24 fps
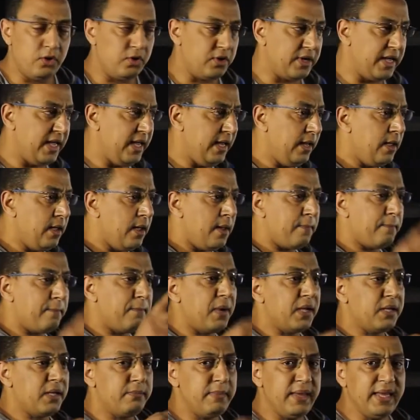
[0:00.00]
Okay,
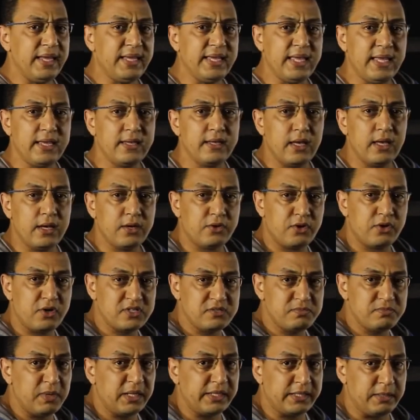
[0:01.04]
by making
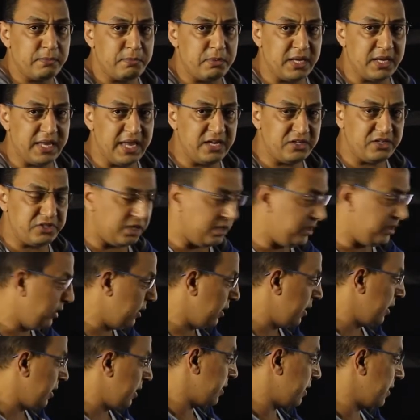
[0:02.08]
cross
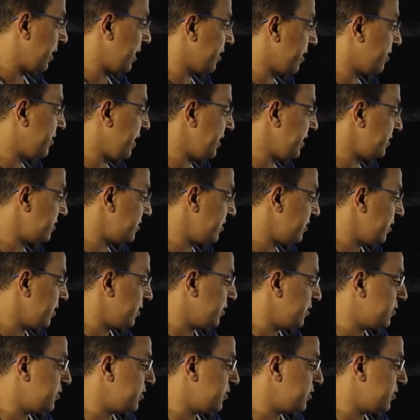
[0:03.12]
multiplication like this,